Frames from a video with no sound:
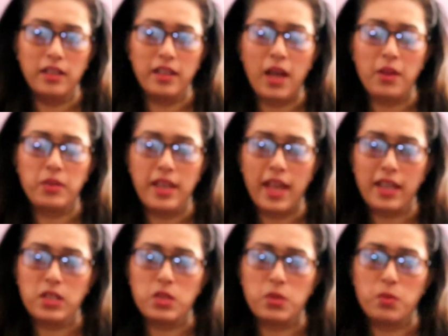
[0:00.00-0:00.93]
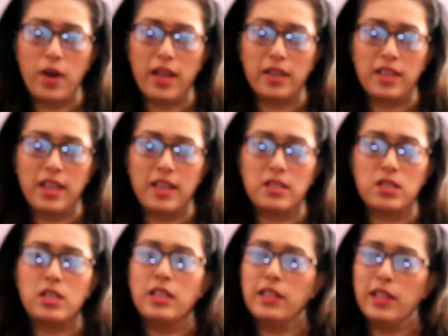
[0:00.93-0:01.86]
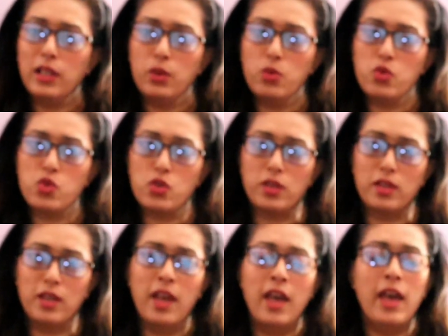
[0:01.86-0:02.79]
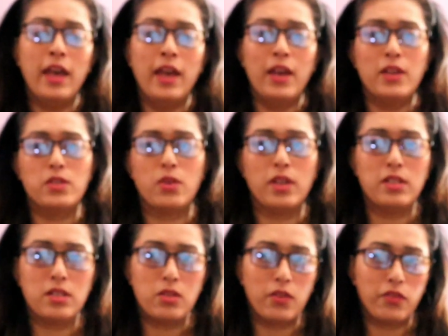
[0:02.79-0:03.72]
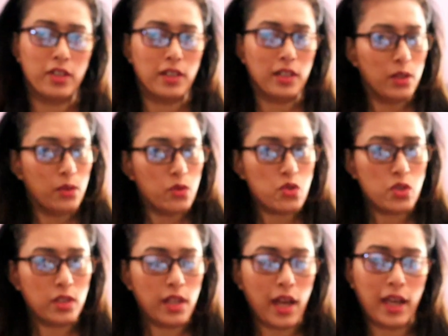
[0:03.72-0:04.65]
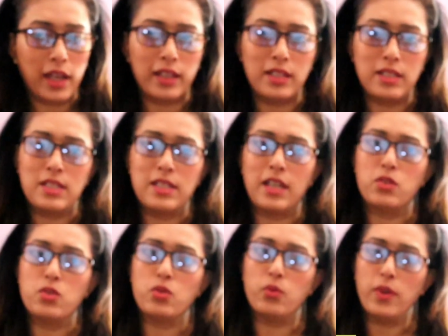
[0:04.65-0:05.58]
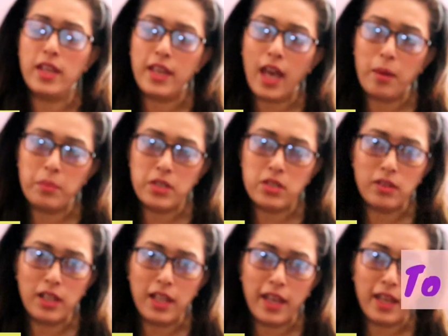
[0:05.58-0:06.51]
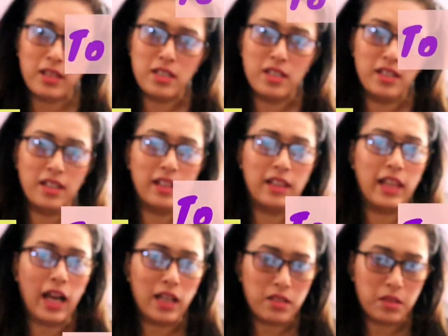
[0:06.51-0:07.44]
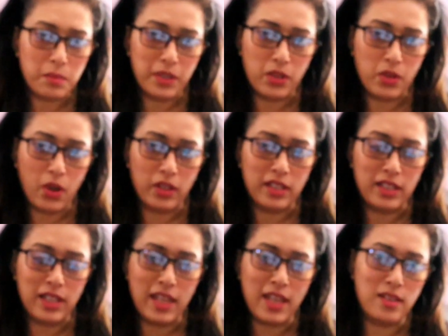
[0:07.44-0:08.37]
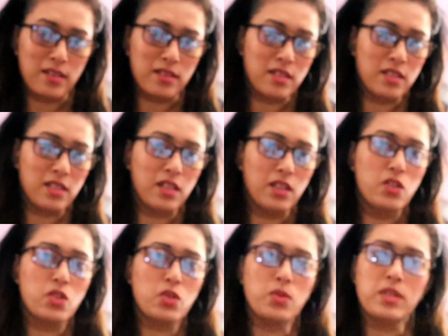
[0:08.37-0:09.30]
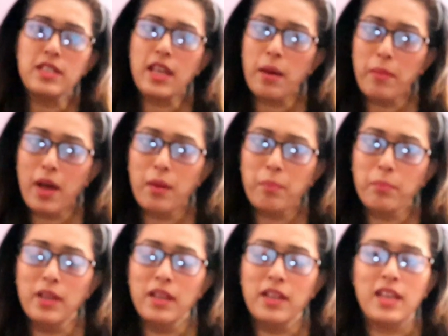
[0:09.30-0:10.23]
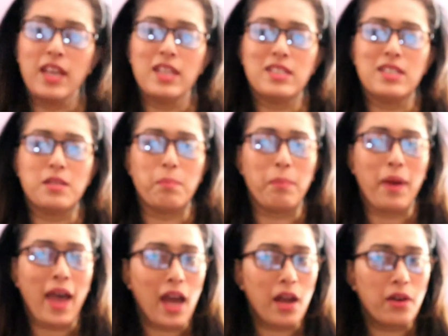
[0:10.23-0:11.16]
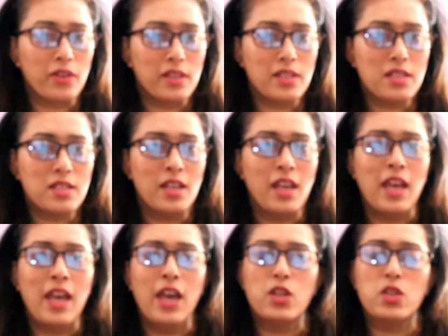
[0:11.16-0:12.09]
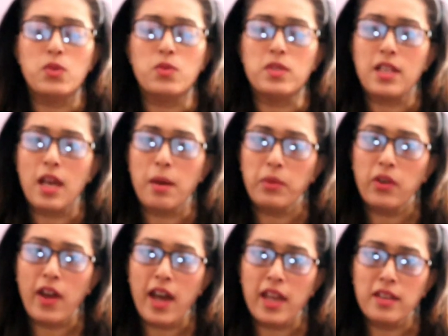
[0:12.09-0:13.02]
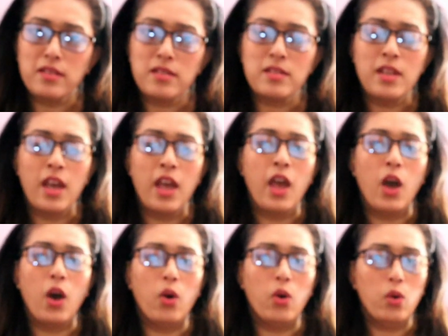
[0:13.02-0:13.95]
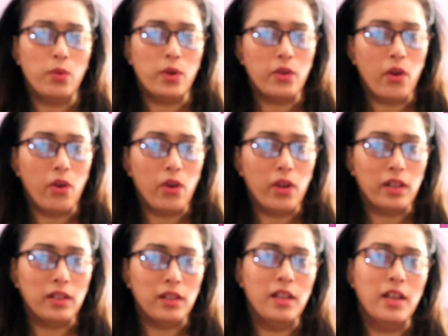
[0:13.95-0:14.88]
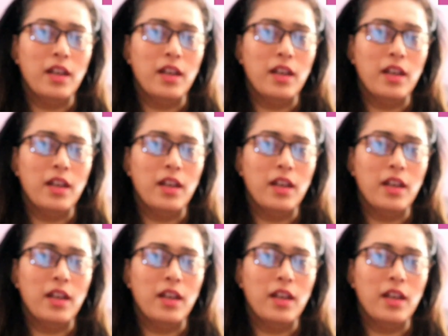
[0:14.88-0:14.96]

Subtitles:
Now the next one is conclusion. So instead of conclusion, I can say to recapitulate, last but not the least, to sum up, it is apparent, to summarize, overall,